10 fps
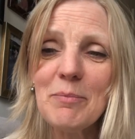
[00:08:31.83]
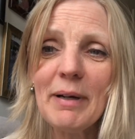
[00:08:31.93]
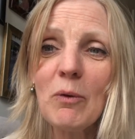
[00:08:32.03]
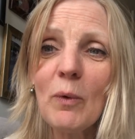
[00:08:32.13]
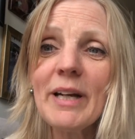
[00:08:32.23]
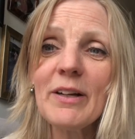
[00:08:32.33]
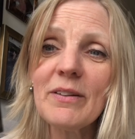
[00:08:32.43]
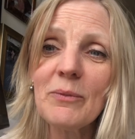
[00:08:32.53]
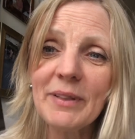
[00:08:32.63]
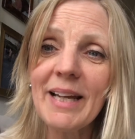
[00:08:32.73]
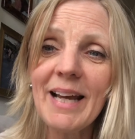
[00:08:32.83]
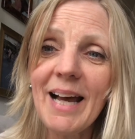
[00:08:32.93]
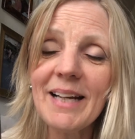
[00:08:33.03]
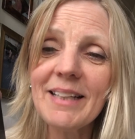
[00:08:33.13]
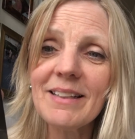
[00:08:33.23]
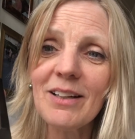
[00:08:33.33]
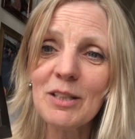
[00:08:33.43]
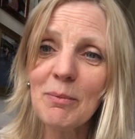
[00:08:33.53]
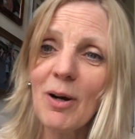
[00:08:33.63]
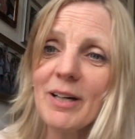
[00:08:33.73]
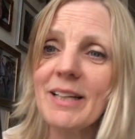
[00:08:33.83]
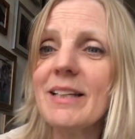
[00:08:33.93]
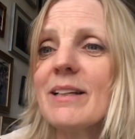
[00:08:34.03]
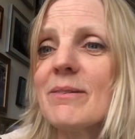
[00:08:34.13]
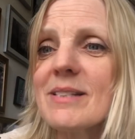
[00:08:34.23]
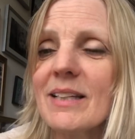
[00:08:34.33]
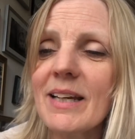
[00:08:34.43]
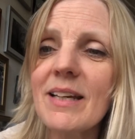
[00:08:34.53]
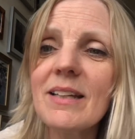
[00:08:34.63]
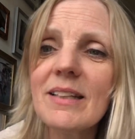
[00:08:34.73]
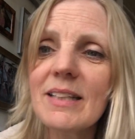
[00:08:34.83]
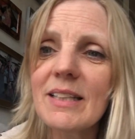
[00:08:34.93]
But when it when they had it on the market, it was like